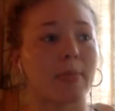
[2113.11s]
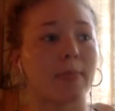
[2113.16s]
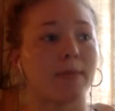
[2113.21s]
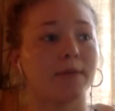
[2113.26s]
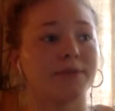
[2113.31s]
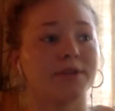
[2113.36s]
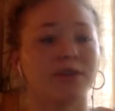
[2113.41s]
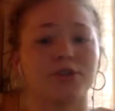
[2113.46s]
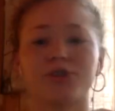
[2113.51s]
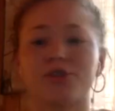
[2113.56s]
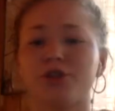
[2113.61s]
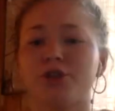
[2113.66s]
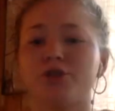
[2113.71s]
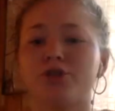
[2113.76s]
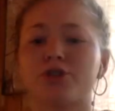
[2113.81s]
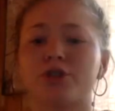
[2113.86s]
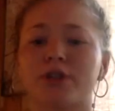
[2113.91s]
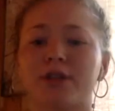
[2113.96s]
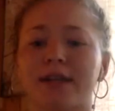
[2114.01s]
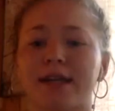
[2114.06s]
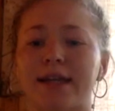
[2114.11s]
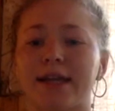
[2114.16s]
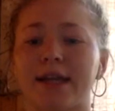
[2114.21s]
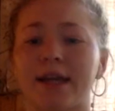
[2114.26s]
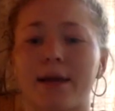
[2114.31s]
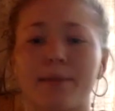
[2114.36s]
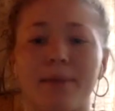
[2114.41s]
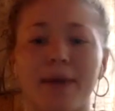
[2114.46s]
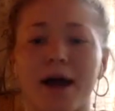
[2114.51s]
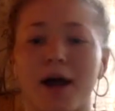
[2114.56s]
there's usually
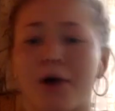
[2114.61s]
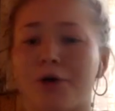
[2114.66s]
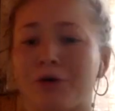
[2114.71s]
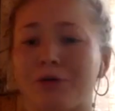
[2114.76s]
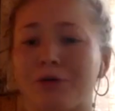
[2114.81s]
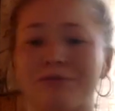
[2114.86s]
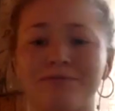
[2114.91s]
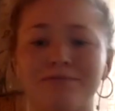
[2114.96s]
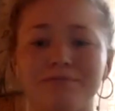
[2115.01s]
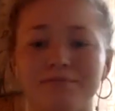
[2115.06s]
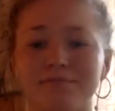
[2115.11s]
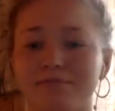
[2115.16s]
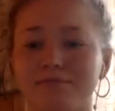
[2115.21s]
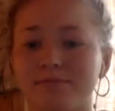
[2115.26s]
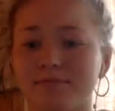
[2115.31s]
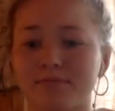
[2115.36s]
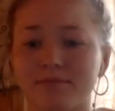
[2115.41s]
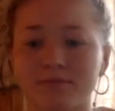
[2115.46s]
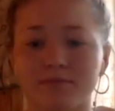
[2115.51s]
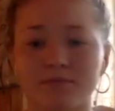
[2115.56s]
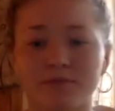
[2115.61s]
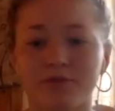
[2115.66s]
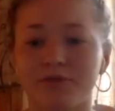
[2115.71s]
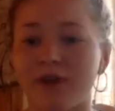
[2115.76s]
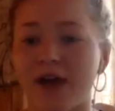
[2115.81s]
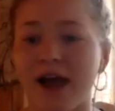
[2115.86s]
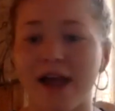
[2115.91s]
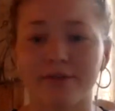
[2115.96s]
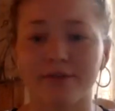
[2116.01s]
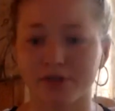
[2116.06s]
about
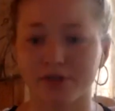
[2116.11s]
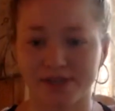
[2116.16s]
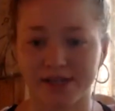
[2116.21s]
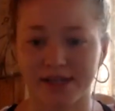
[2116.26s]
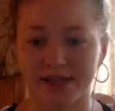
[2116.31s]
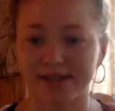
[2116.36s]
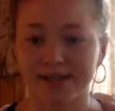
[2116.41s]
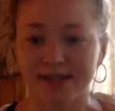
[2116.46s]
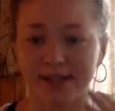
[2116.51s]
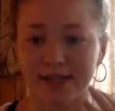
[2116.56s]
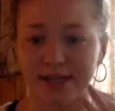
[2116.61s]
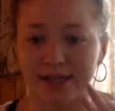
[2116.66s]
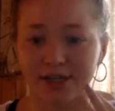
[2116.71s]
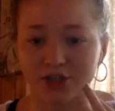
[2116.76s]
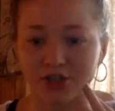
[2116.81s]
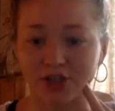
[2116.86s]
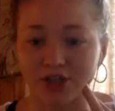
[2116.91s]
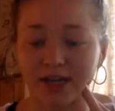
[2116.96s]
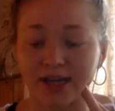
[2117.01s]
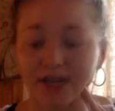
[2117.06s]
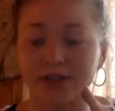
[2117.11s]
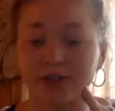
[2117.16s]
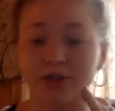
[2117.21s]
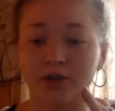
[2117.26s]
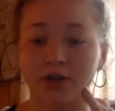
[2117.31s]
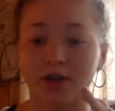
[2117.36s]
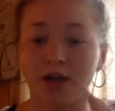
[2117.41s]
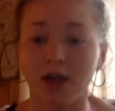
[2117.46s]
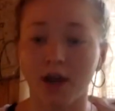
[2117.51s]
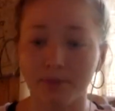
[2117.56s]
5 or 6 in each city. So the
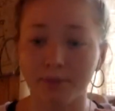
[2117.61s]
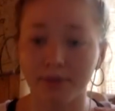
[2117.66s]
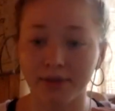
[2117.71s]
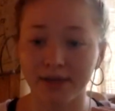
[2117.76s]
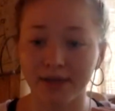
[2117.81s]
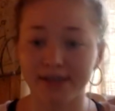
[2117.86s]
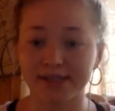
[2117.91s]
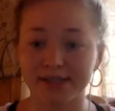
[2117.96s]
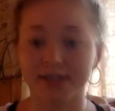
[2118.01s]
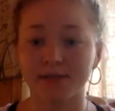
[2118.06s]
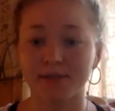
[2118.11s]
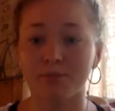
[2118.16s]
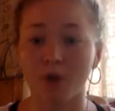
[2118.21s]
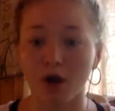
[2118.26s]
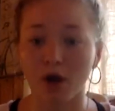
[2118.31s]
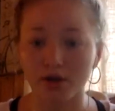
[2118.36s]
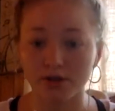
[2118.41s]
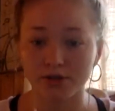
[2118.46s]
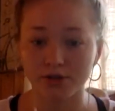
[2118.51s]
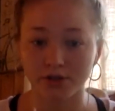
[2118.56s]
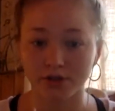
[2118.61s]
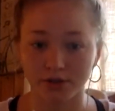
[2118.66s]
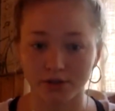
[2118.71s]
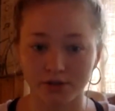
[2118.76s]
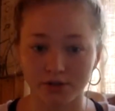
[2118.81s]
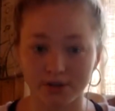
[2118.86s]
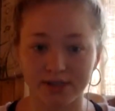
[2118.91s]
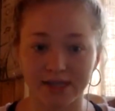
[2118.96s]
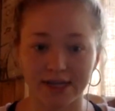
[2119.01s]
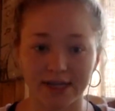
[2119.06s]
company
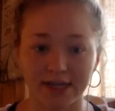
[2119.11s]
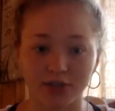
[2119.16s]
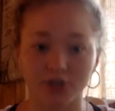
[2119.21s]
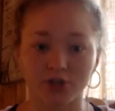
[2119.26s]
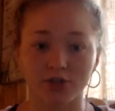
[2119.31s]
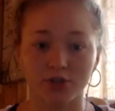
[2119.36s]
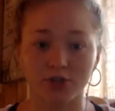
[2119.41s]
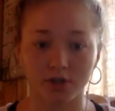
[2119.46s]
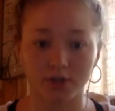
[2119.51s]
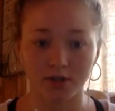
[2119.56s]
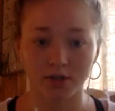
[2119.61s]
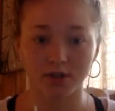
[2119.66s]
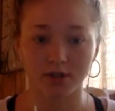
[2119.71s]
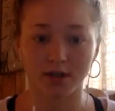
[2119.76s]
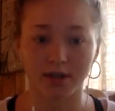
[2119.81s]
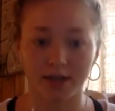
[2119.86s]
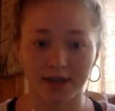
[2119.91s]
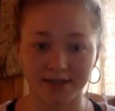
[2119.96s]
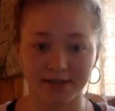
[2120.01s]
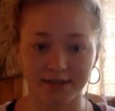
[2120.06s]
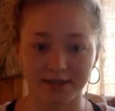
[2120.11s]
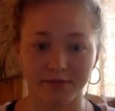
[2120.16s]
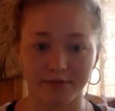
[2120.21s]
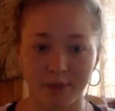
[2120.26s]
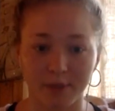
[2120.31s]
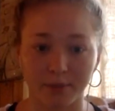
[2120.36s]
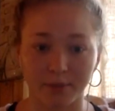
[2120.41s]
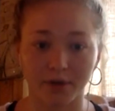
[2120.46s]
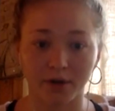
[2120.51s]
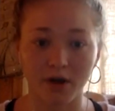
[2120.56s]
sponsors each collective
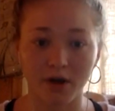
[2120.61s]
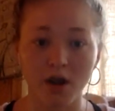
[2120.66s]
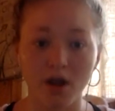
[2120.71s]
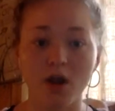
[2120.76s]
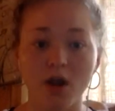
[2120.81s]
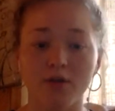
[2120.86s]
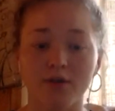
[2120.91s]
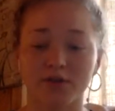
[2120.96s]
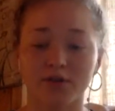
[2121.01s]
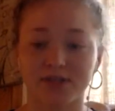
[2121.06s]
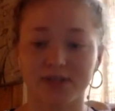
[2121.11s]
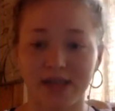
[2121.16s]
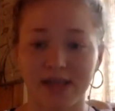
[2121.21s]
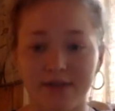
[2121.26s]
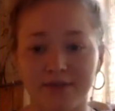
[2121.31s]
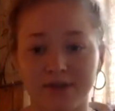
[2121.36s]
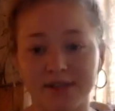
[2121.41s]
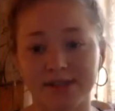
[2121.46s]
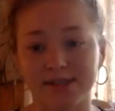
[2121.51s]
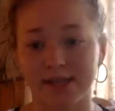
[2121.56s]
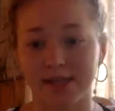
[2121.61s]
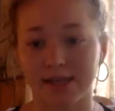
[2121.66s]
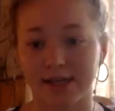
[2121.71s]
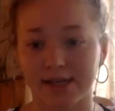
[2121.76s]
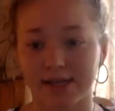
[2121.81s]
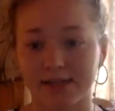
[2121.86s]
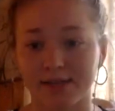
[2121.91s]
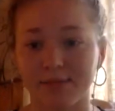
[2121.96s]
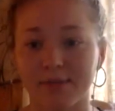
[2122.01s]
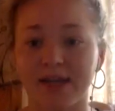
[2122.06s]
member for 7
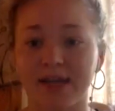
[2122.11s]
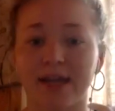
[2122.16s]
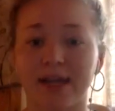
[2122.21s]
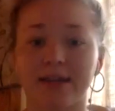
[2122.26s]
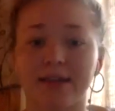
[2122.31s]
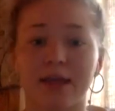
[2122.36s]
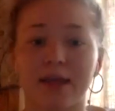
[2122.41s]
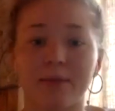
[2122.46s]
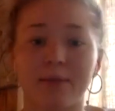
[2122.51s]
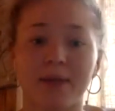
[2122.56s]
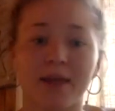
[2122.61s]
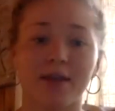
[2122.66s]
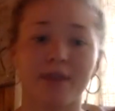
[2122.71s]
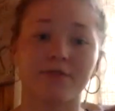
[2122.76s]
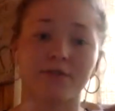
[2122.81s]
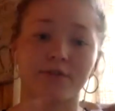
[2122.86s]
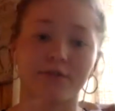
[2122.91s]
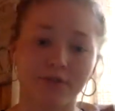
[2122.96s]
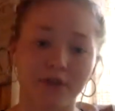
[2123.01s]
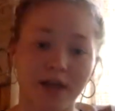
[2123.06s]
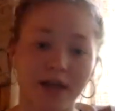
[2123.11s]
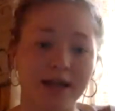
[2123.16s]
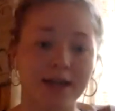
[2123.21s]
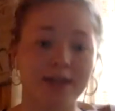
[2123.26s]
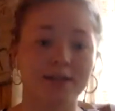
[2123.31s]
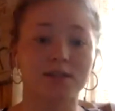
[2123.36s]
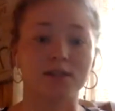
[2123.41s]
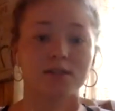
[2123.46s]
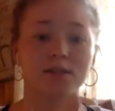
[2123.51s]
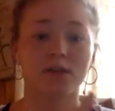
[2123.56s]
cities, meaning they pay for
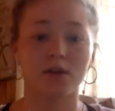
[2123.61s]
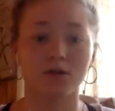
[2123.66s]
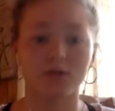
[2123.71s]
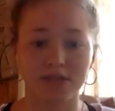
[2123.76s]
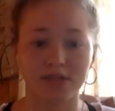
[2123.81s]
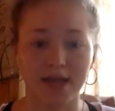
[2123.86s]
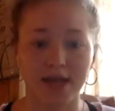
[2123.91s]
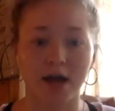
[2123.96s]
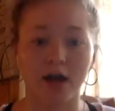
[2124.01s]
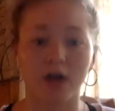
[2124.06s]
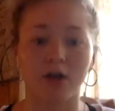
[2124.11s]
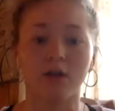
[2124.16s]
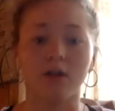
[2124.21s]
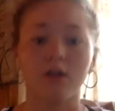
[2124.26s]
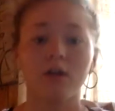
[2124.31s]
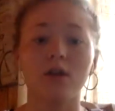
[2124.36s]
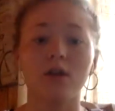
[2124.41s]
flights, hotel